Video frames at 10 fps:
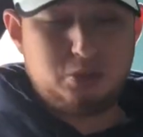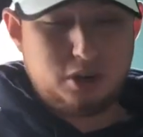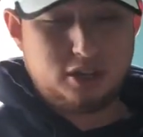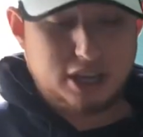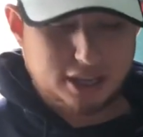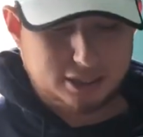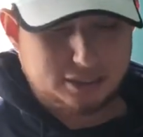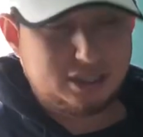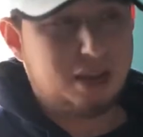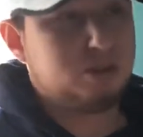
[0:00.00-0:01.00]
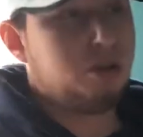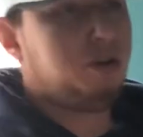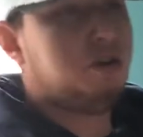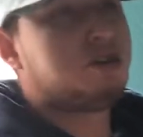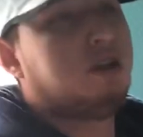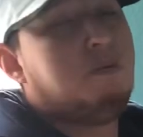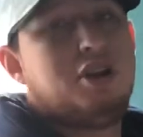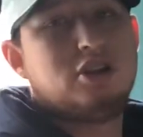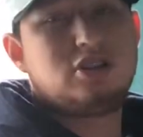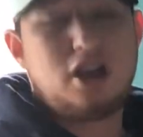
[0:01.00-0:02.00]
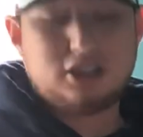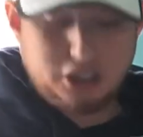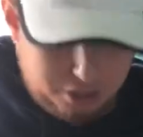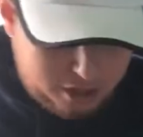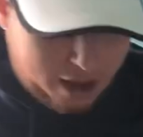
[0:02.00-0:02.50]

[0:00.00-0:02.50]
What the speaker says: want to take a step. So usually when you're tossing, you can